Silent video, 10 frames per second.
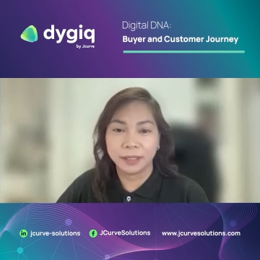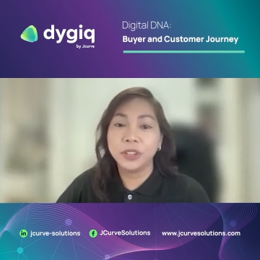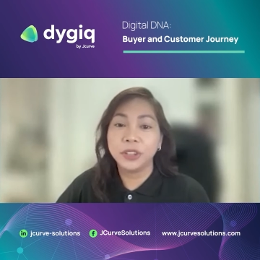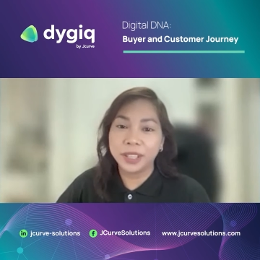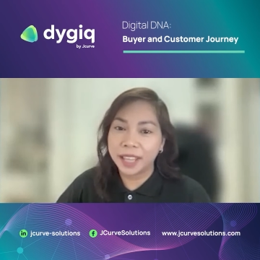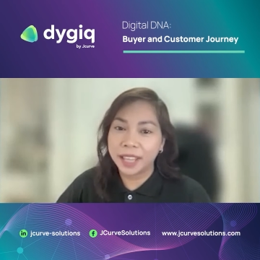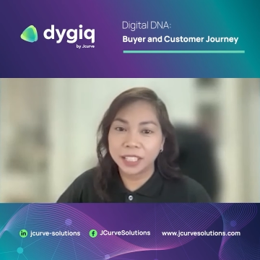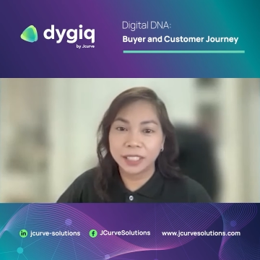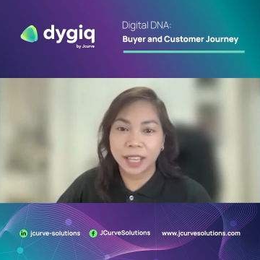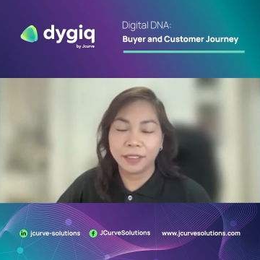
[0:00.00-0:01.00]
But it
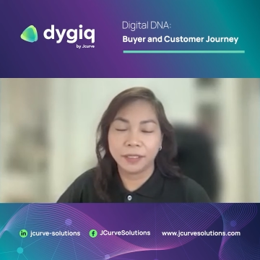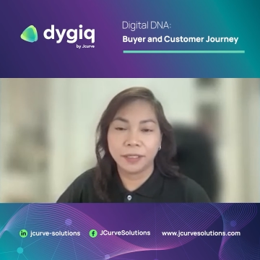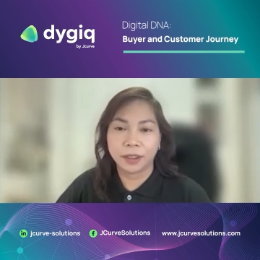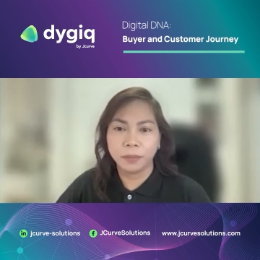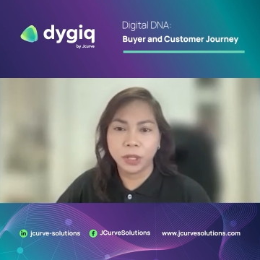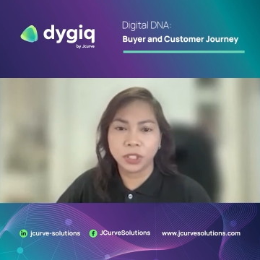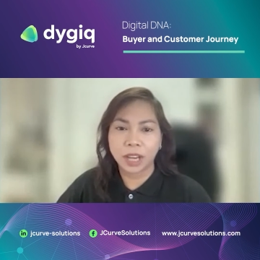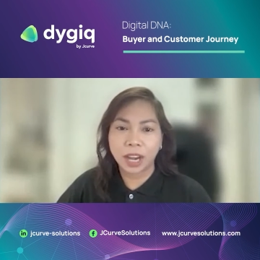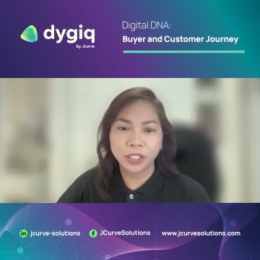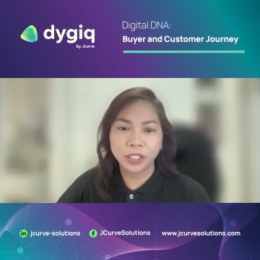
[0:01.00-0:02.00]
doesn't end there, because
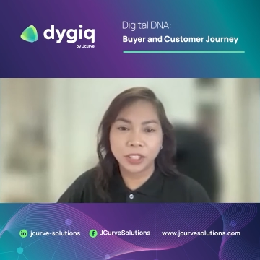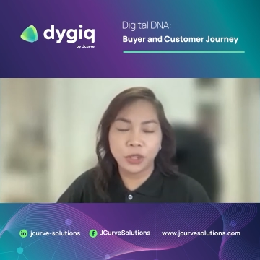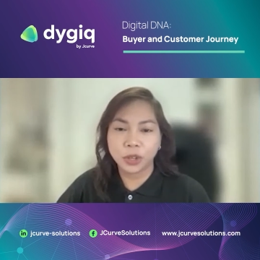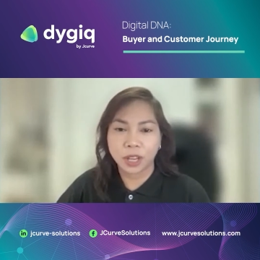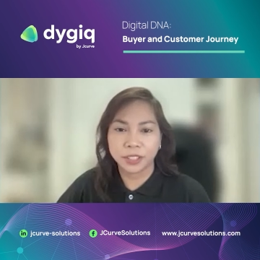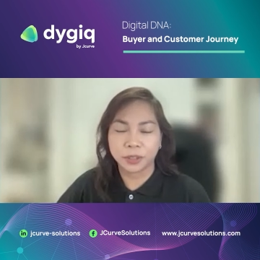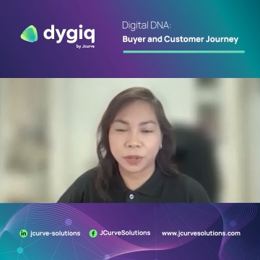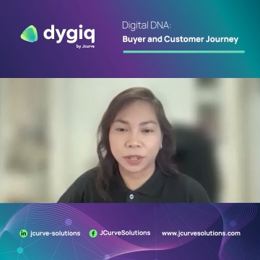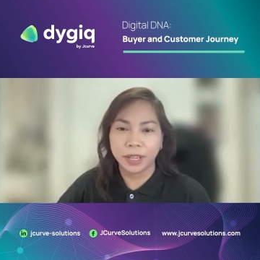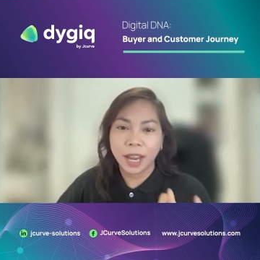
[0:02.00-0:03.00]
as your new customer,